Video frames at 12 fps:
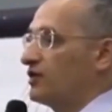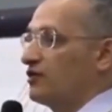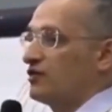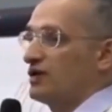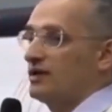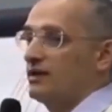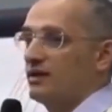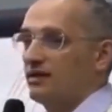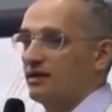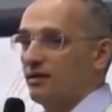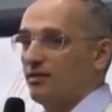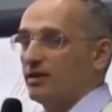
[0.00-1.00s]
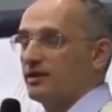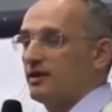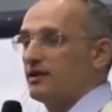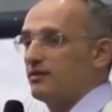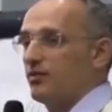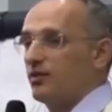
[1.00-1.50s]
They can use this oil
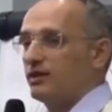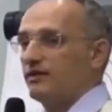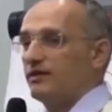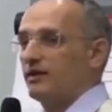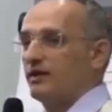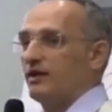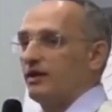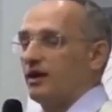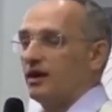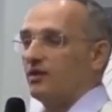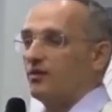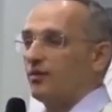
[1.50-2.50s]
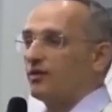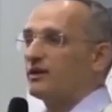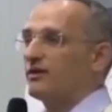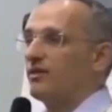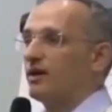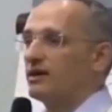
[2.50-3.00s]
for their whole life, and it's
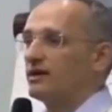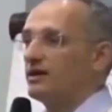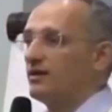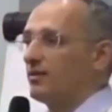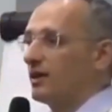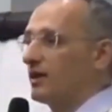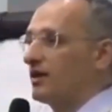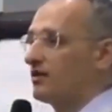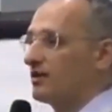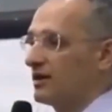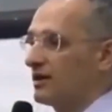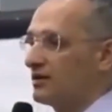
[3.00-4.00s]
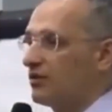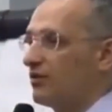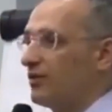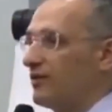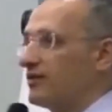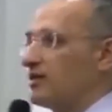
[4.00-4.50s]
just sold in stores. Very
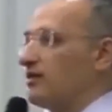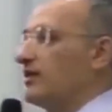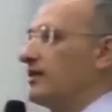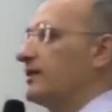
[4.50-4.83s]
affordable.